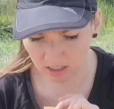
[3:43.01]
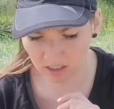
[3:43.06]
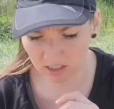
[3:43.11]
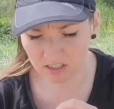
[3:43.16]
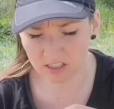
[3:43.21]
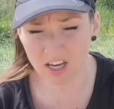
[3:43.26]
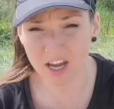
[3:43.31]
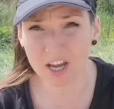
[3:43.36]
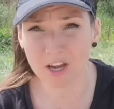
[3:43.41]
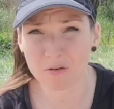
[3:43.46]

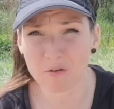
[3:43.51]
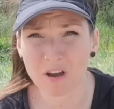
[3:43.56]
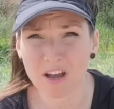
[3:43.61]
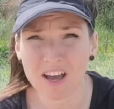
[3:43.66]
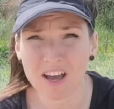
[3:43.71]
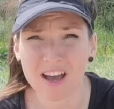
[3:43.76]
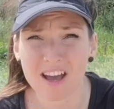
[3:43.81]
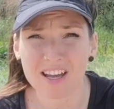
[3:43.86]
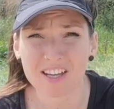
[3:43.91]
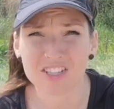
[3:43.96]
So
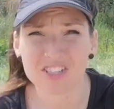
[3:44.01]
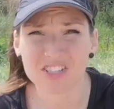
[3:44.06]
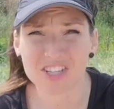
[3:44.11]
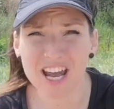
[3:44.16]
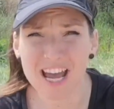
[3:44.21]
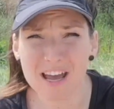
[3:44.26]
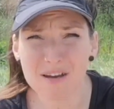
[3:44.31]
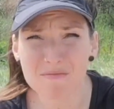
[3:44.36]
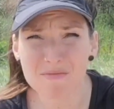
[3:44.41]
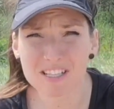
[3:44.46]

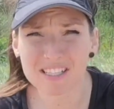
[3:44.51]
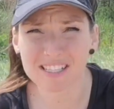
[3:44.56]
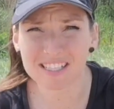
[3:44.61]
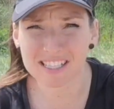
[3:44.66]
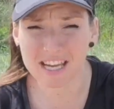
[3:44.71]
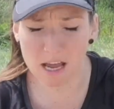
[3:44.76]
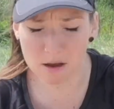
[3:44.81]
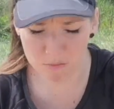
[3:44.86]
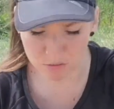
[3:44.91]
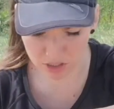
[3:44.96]
jam
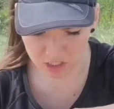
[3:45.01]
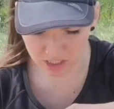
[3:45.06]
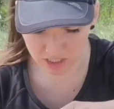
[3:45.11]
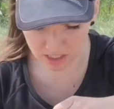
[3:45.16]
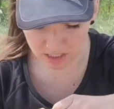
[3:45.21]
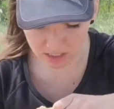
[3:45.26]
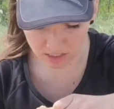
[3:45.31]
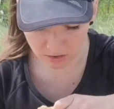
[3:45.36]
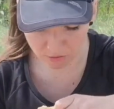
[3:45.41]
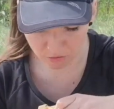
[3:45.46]

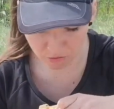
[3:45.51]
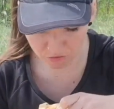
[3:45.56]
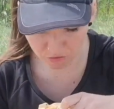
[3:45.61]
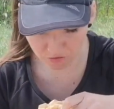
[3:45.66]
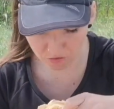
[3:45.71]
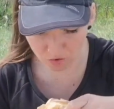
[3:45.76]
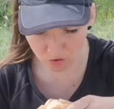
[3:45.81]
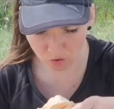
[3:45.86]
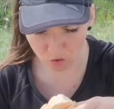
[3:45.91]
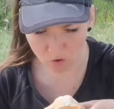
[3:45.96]
sandwiches
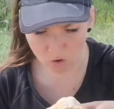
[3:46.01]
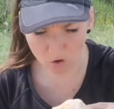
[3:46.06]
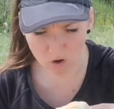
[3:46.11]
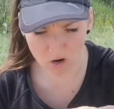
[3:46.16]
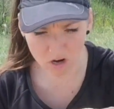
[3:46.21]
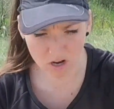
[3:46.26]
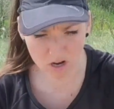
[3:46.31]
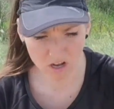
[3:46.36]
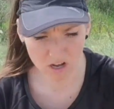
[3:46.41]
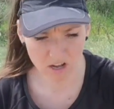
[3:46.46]

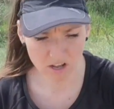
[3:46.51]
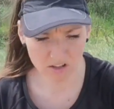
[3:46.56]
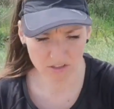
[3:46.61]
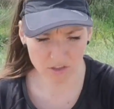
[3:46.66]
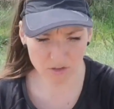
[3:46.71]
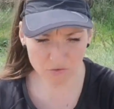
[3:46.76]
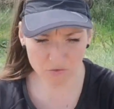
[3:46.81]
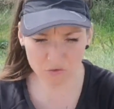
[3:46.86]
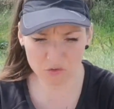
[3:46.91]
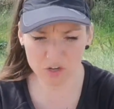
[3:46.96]
for
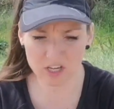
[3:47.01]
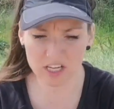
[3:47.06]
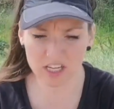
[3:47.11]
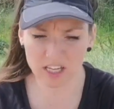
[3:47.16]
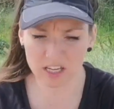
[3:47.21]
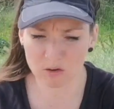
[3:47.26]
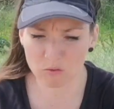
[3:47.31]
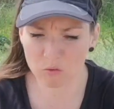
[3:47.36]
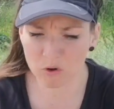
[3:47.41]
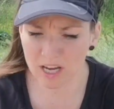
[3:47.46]
the
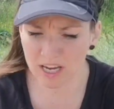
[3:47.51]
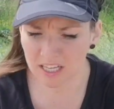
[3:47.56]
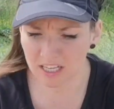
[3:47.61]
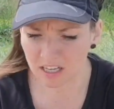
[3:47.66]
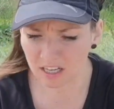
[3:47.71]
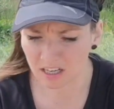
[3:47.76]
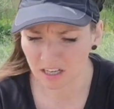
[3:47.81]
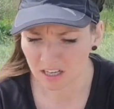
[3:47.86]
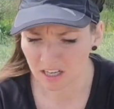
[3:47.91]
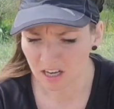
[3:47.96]
freaking
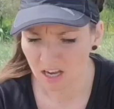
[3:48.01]
win.